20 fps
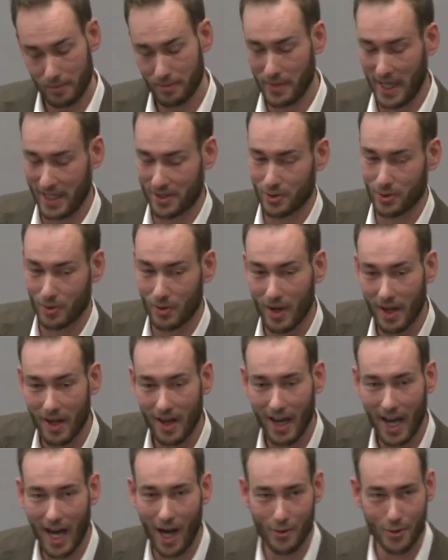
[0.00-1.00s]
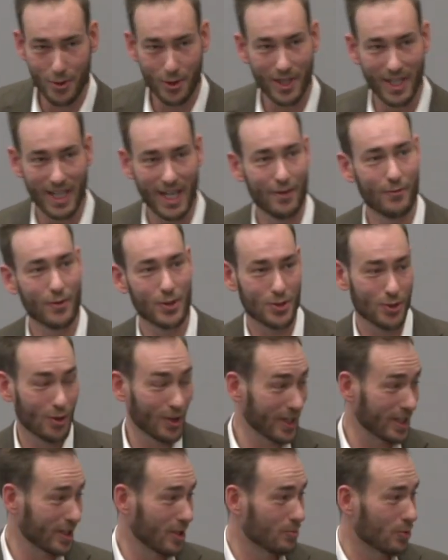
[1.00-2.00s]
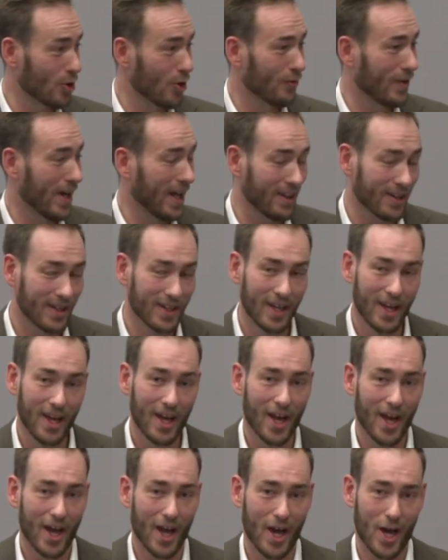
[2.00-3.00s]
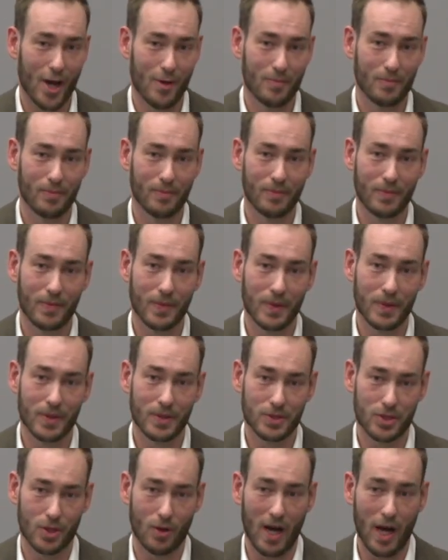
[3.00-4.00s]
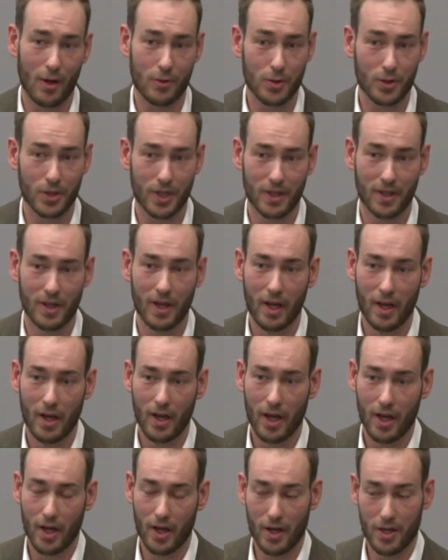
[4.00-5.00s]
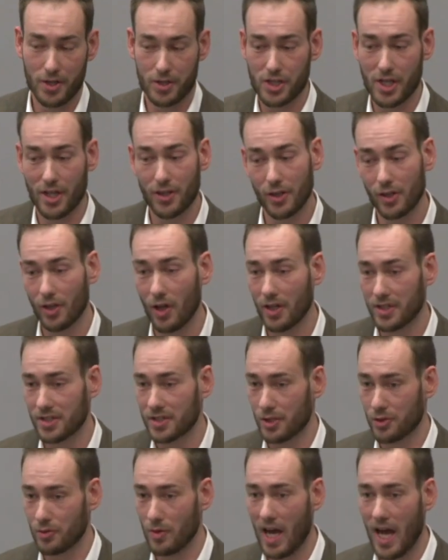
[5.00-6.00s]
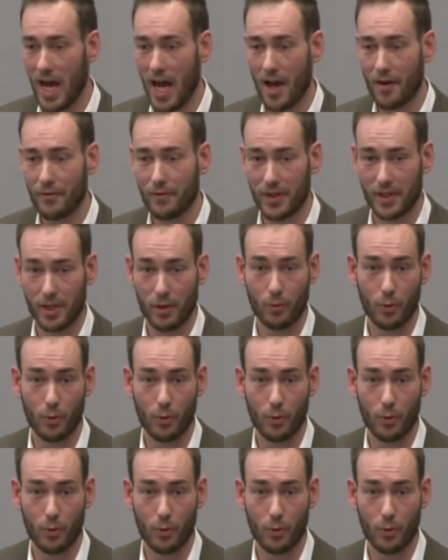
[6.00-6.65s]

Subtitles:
back to how you can leverage your LinkedIn profile, so how you can share the knowledge that you have and the